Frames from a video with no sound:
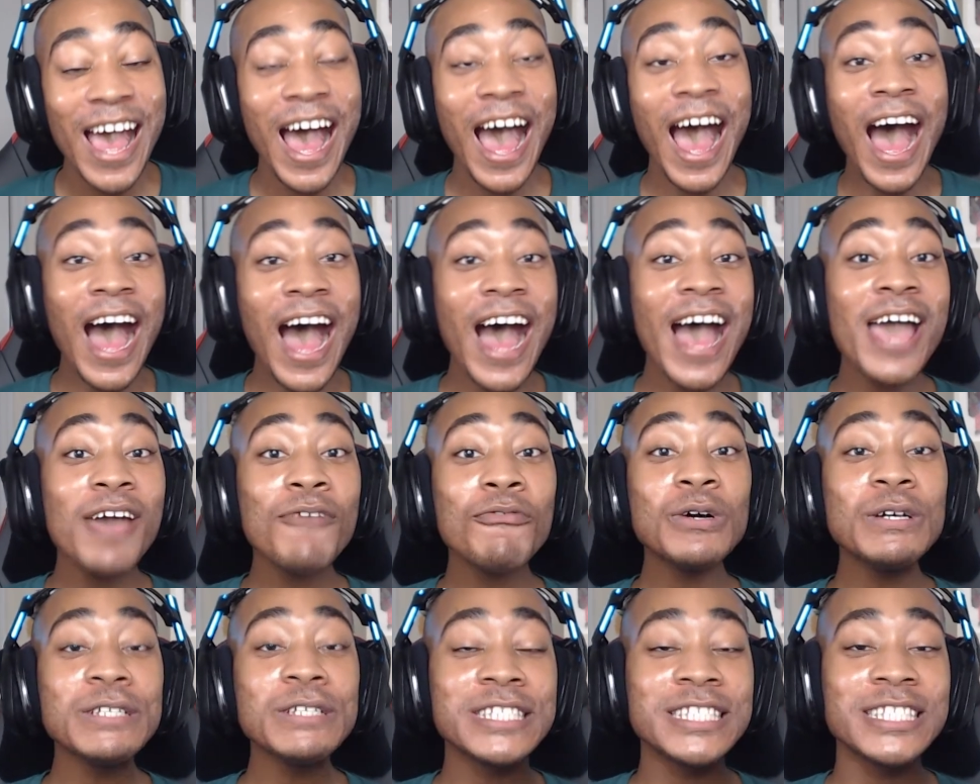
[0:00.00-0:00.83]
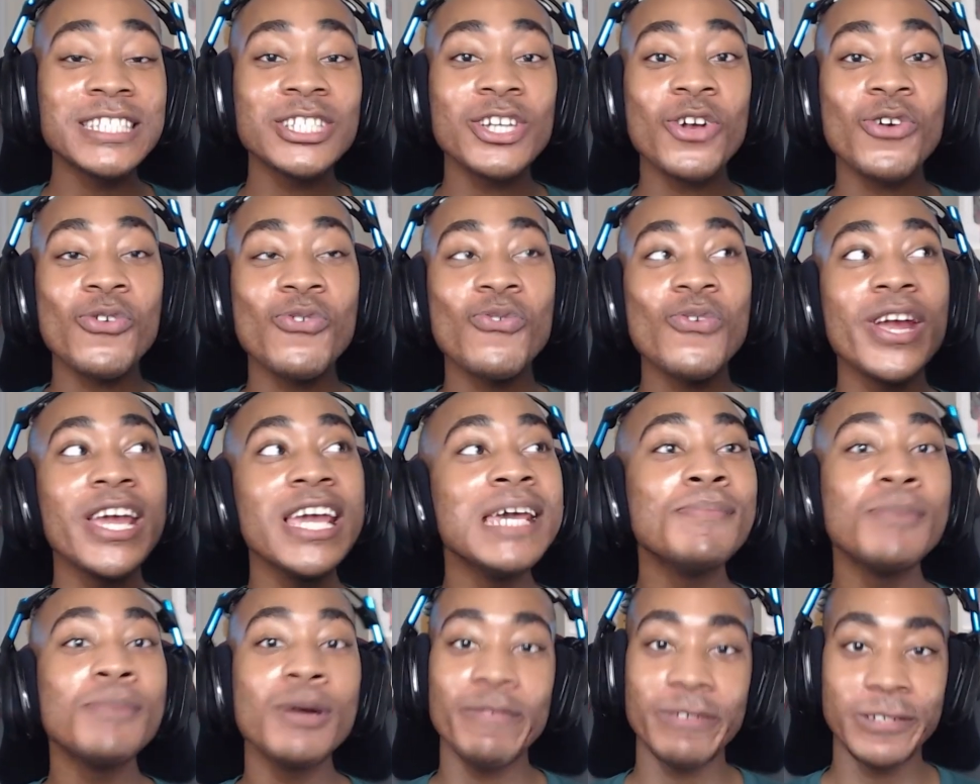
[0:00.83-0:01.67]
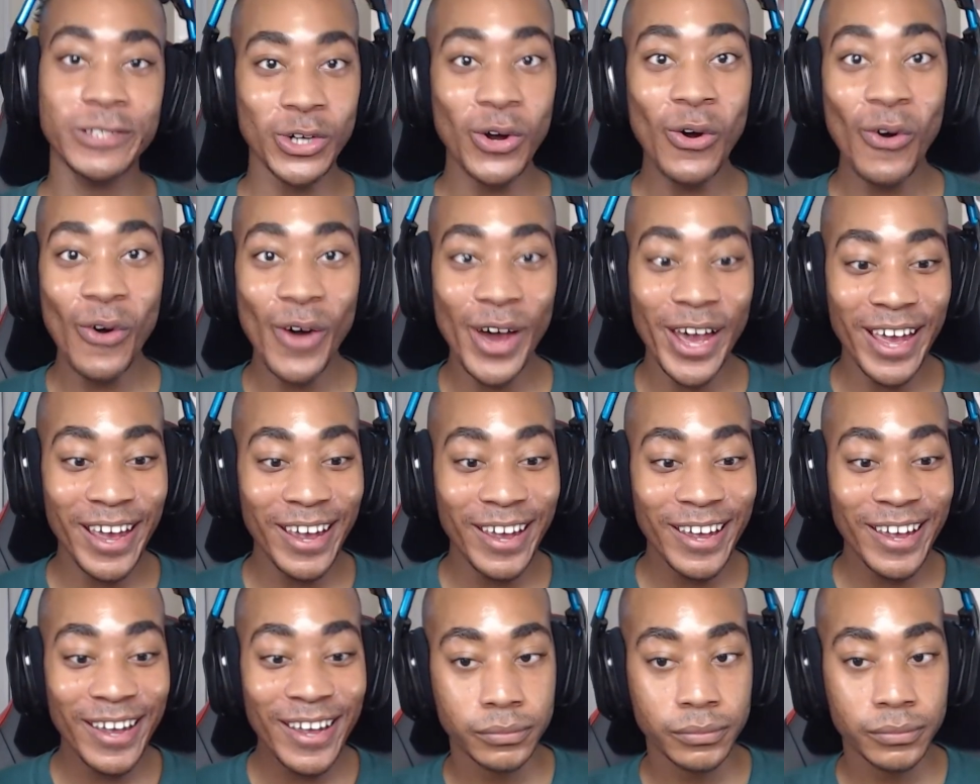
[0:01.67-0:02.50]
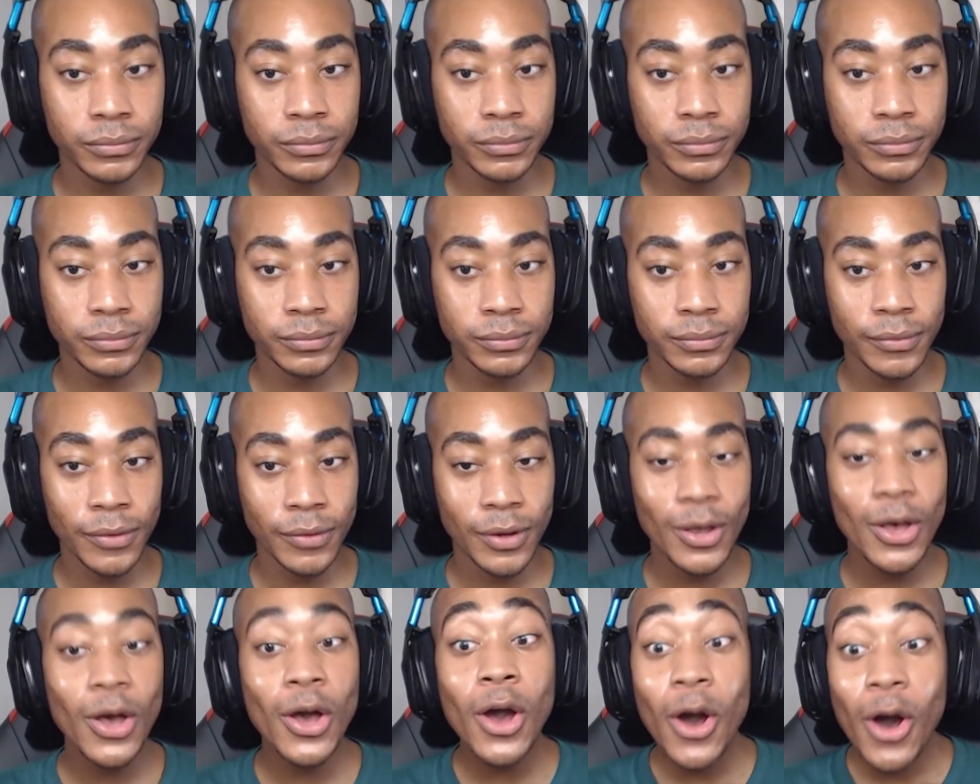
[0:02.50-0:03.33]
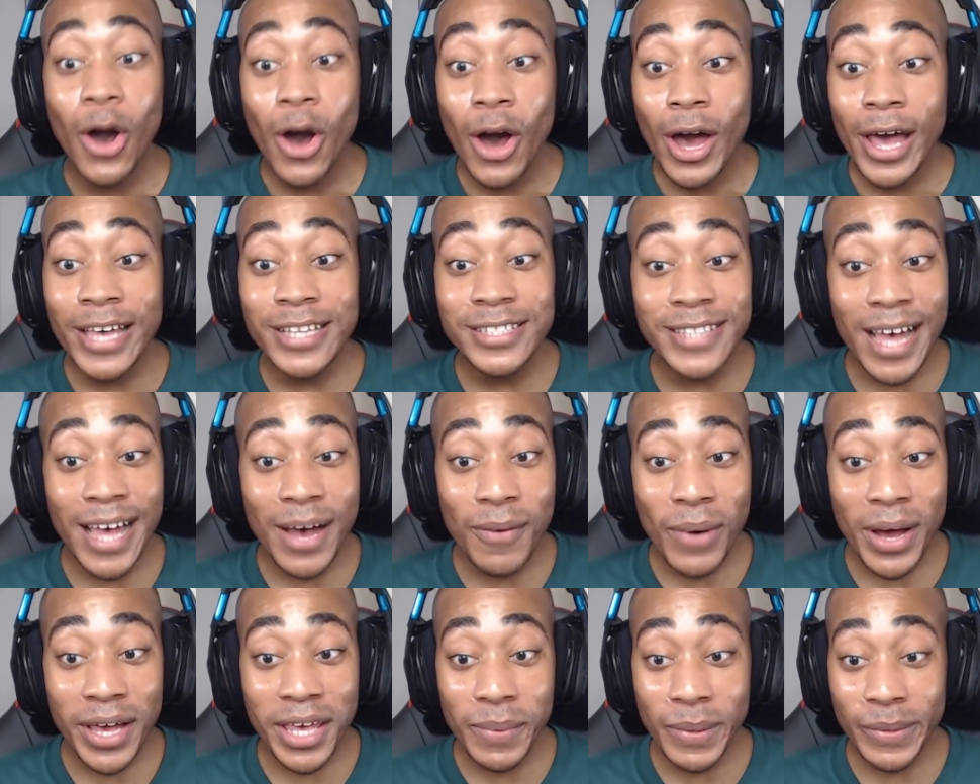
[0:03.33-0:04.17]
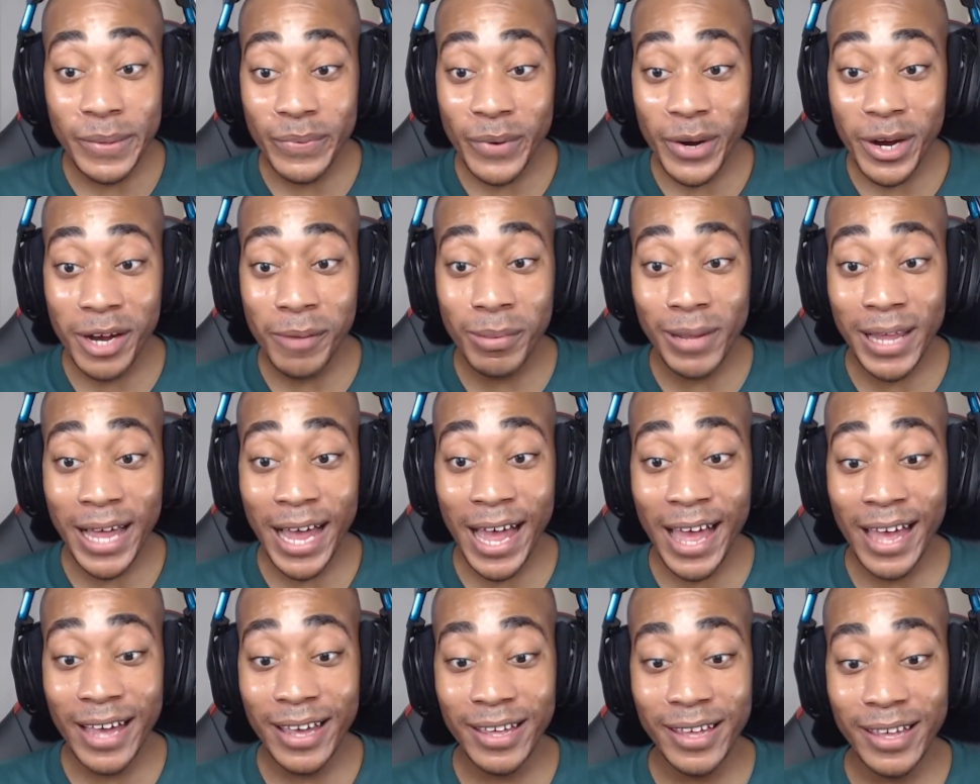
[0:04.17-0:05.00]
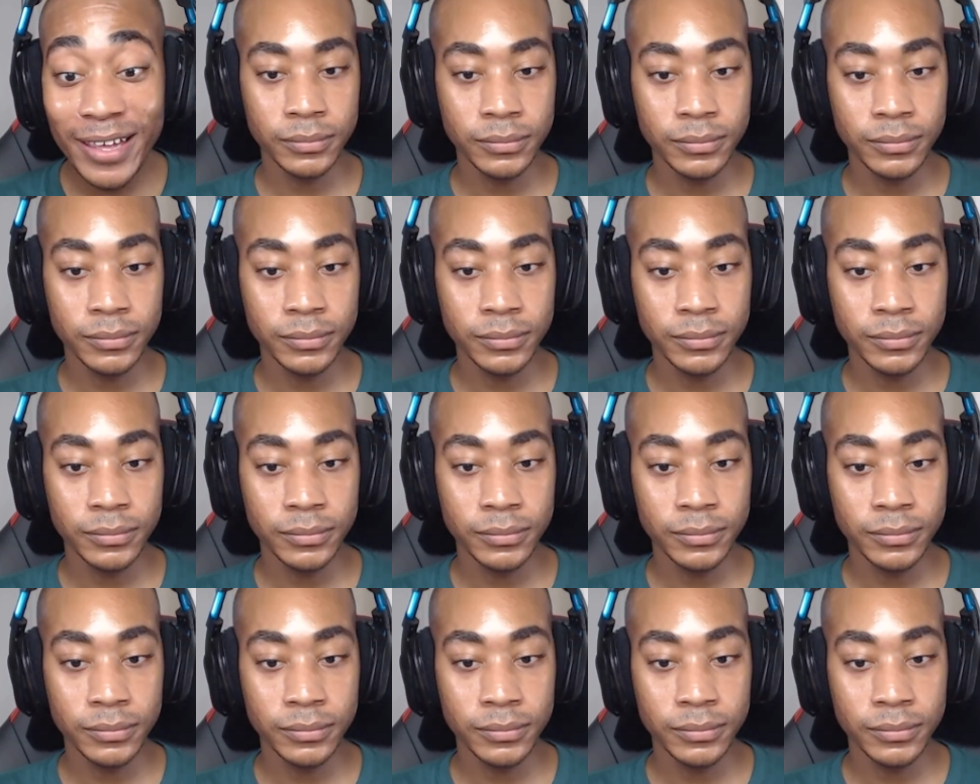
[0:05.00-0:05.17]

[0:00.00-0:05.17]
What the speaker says: I will scream of joy. Is that why he was wearing black?